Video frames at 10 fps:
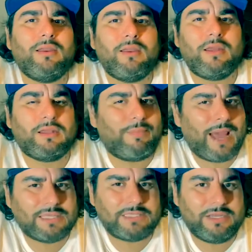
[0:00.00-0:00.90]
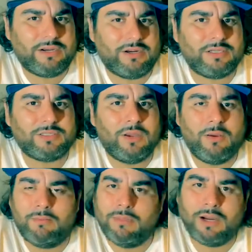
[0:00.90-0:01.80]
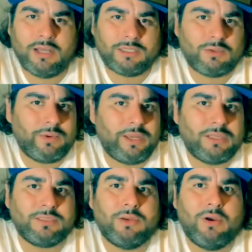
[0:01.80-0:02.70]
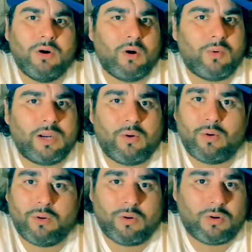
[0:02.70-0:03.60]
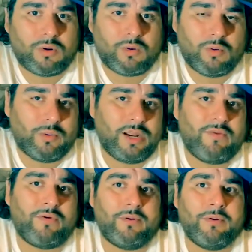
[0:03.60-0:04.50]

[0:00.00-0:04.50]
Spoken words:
in the past years, months, weeks, or whatever,